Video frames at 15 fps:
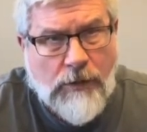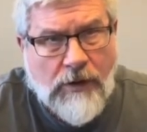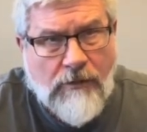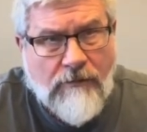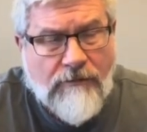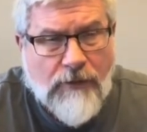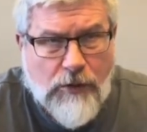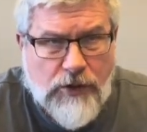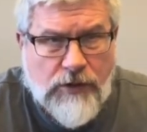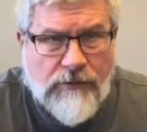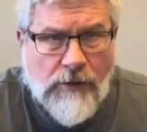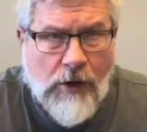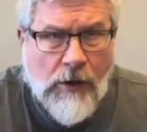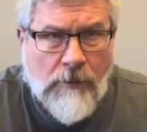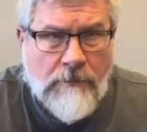First of
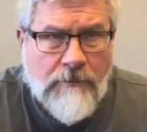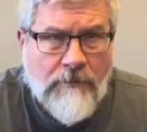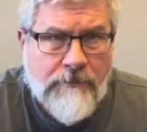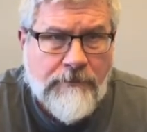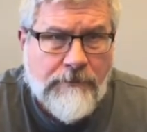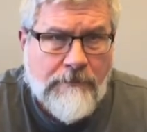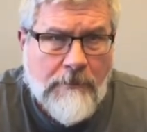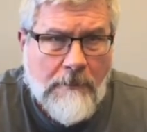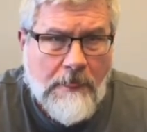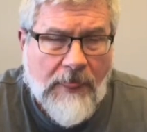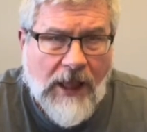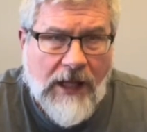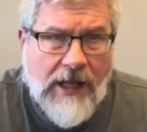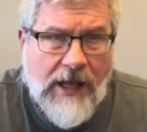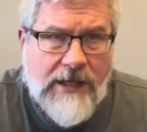all,
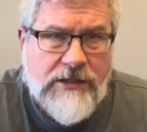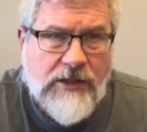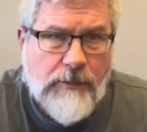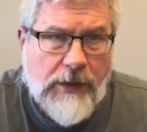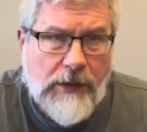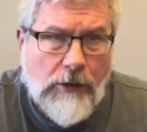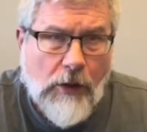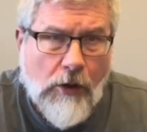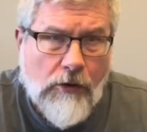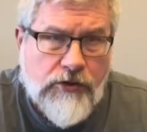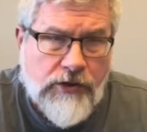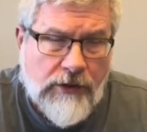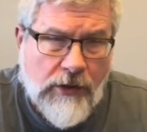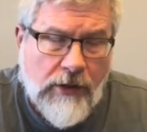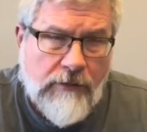it has to be large
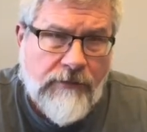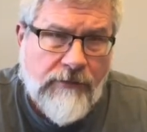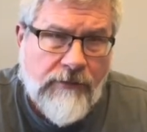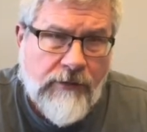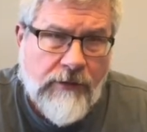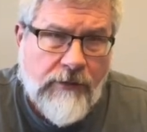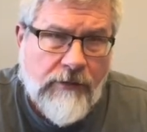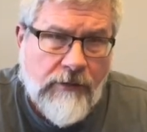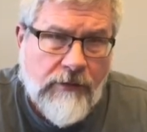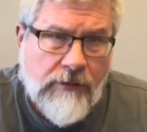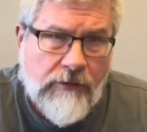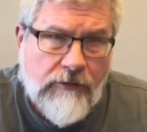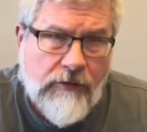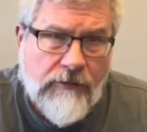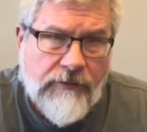enough
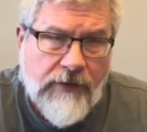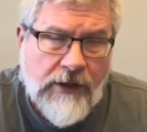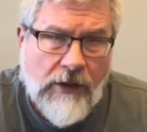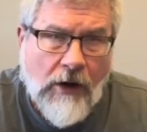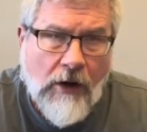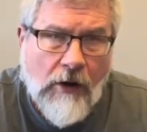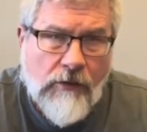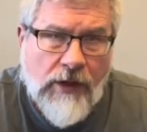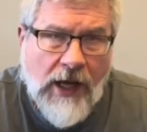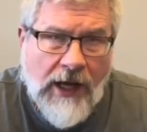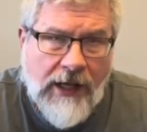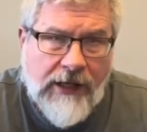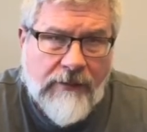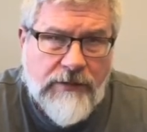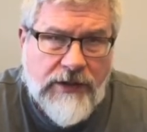to fit all the
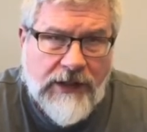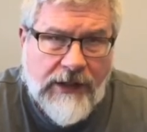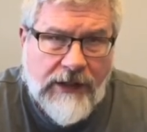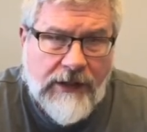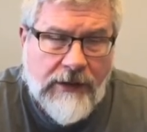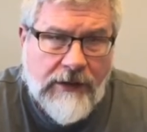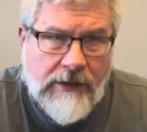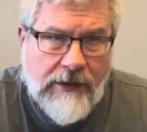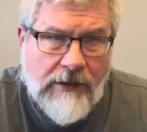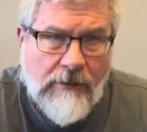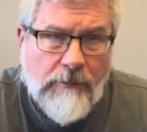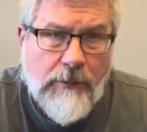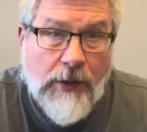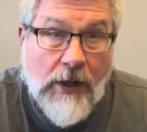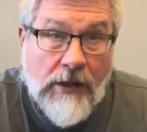items in it,
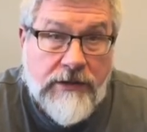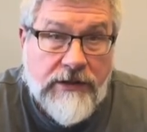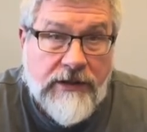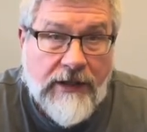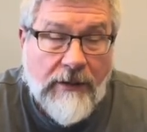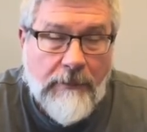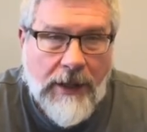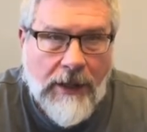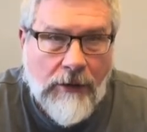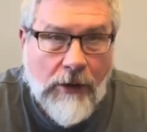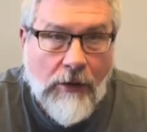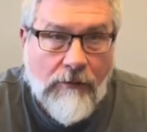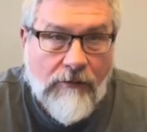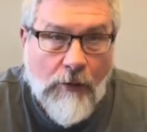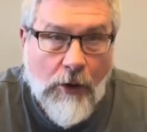plus the amount
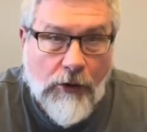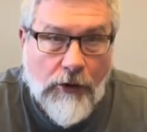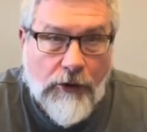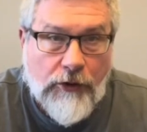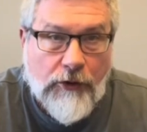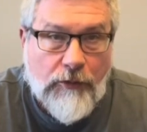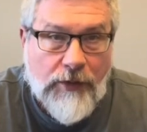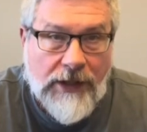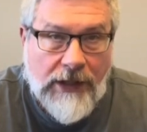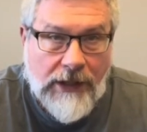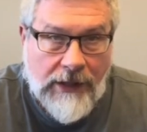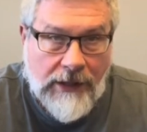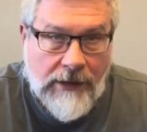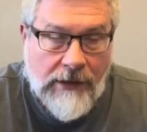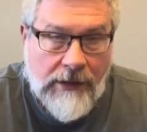of water you
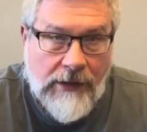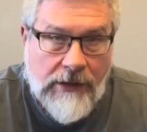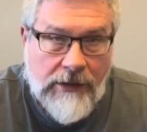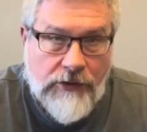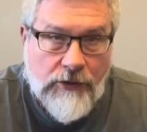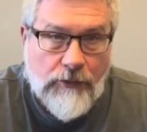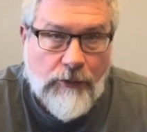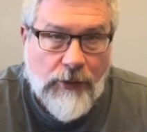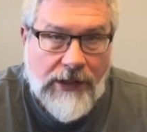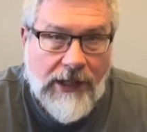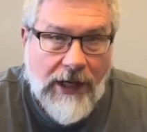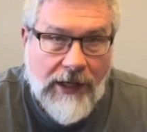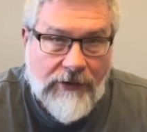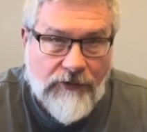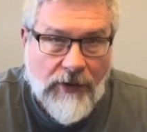need to
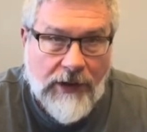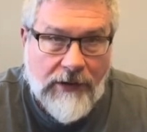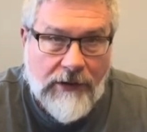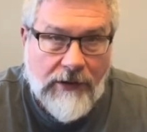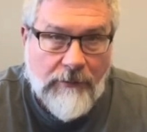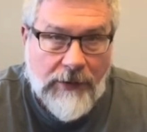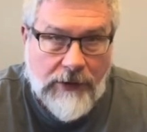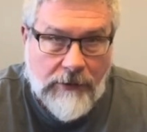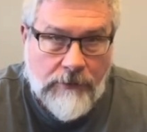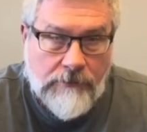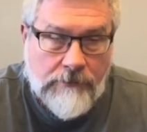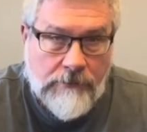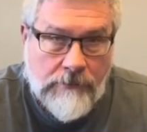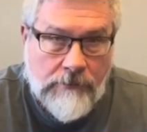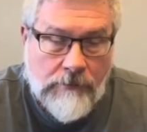rehydrate the meal.
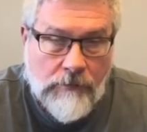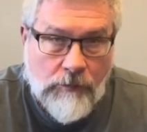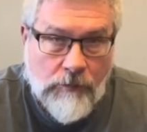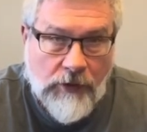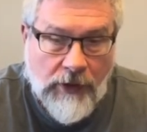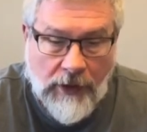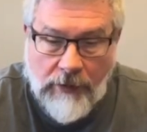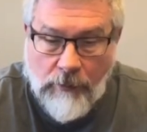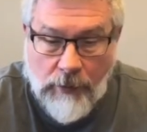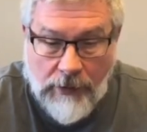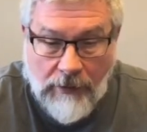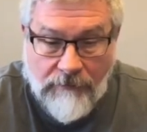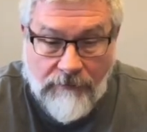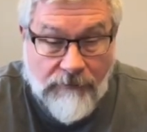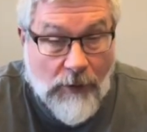Okay, when
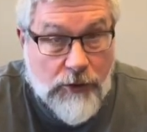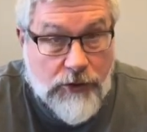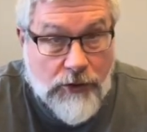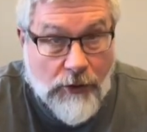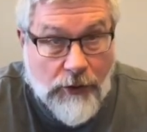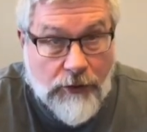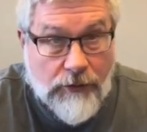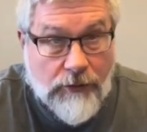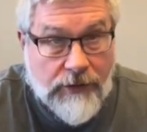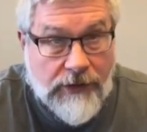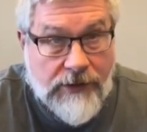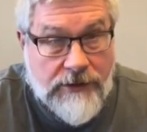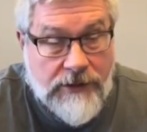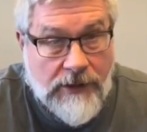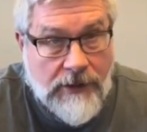I first started doing
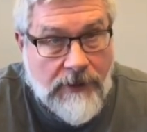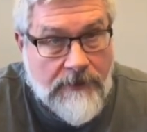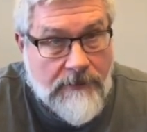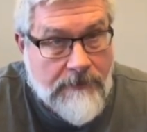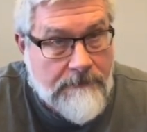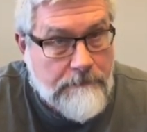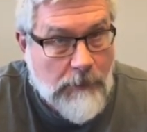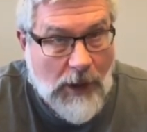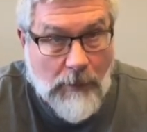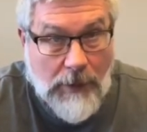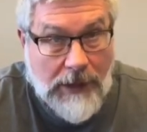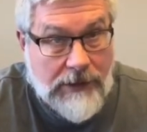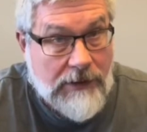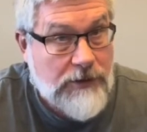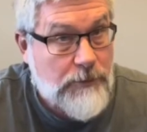this, I
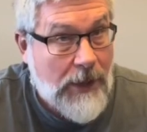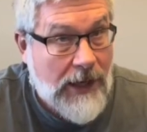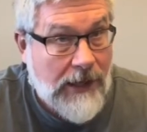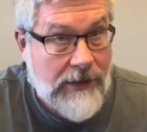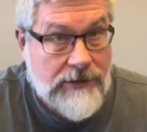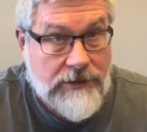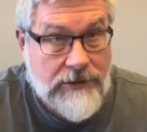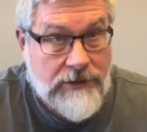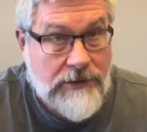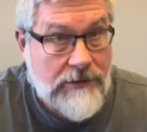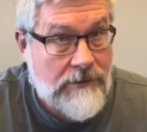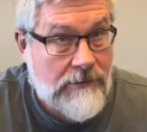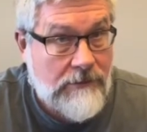made these packages